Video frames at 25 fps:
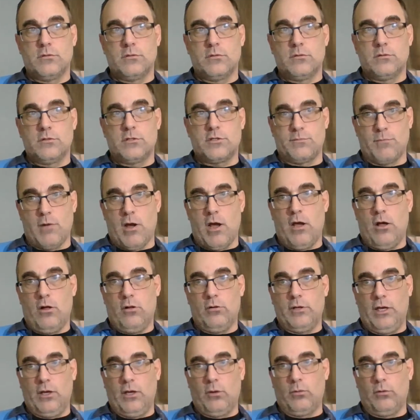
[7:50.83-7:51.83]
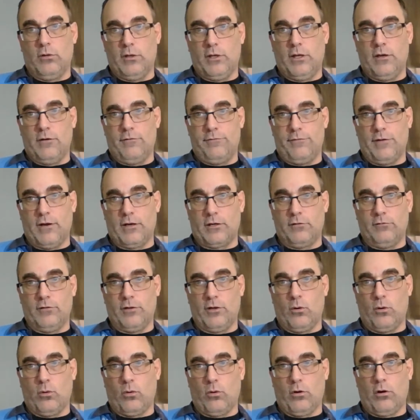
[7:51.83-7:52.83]
smile equally,
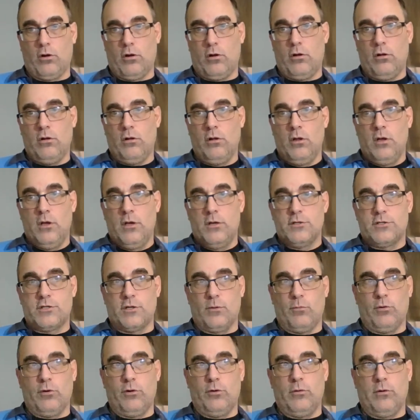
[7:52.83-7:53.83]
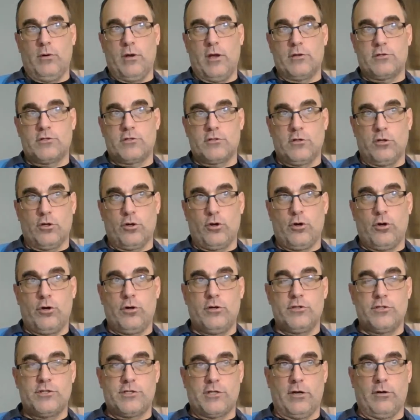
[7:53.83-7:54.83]
effectively or at all, someone who has
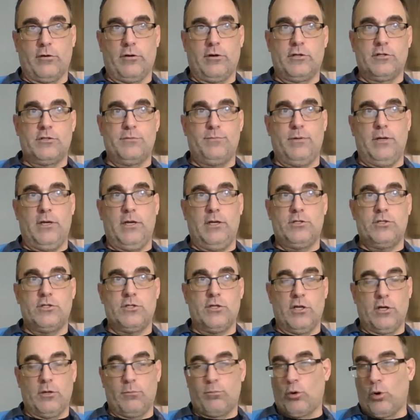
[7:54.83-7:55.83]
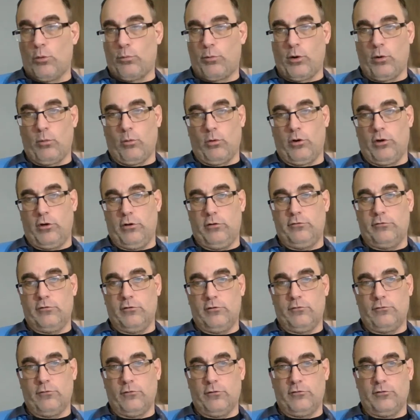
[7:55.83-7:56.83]
slurred, stuttering speech, inappropriate word
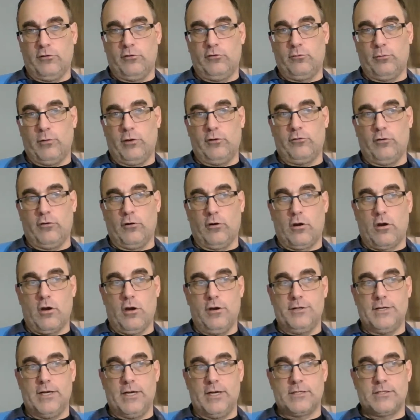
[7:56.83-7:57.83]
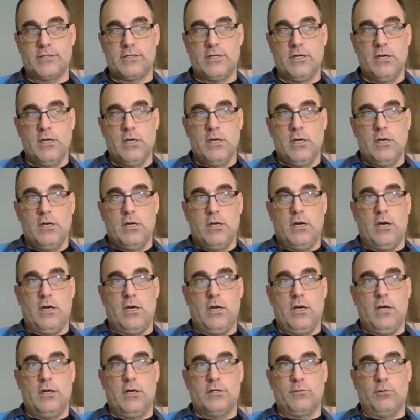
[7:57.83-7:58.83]
usage for situation or context,
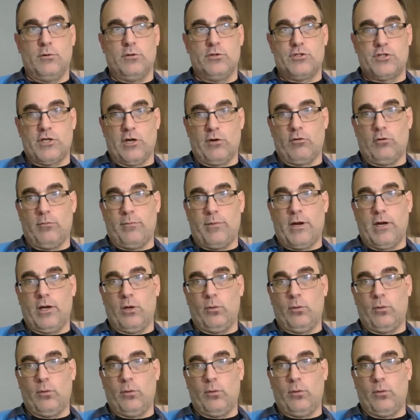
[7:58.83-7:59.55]
uh, someone who's general body